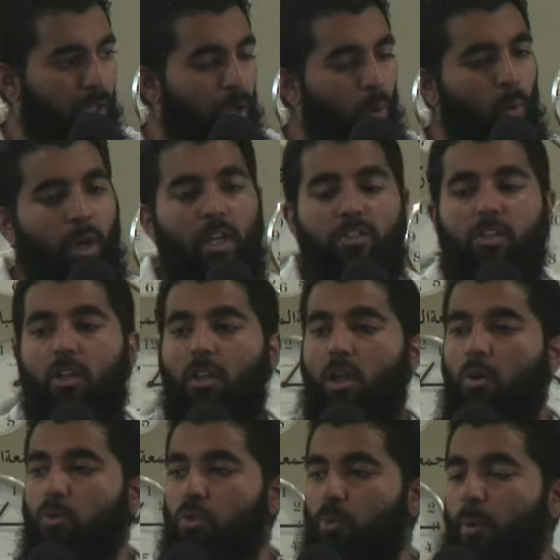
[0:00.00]
We ask Allah
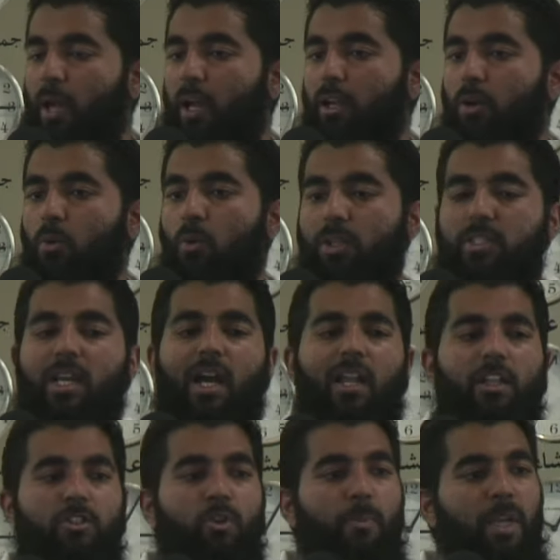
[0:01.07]
subhanahu wa ta'ala
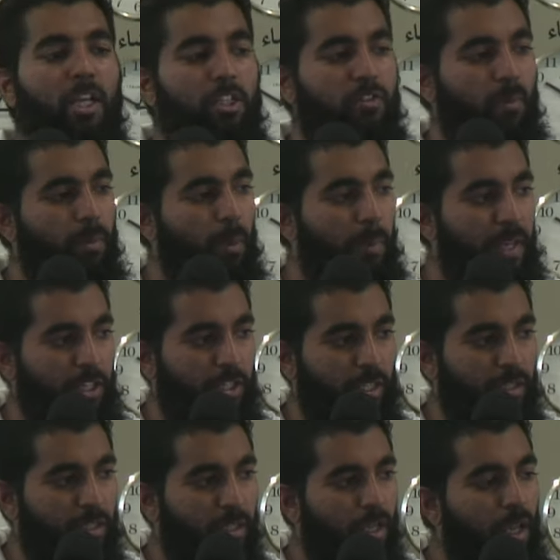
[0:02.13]
to make us from the
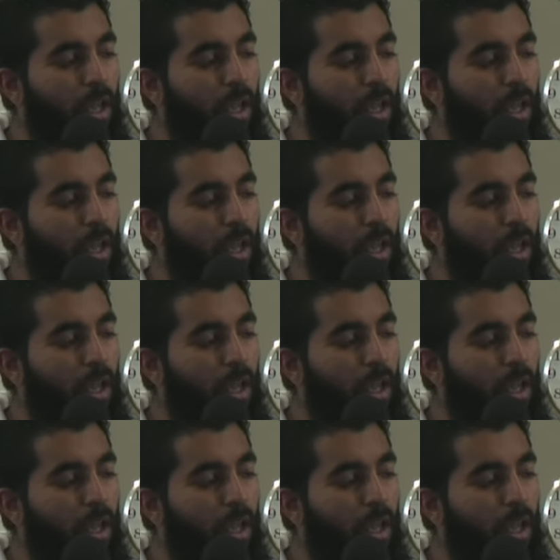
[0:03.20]
patient.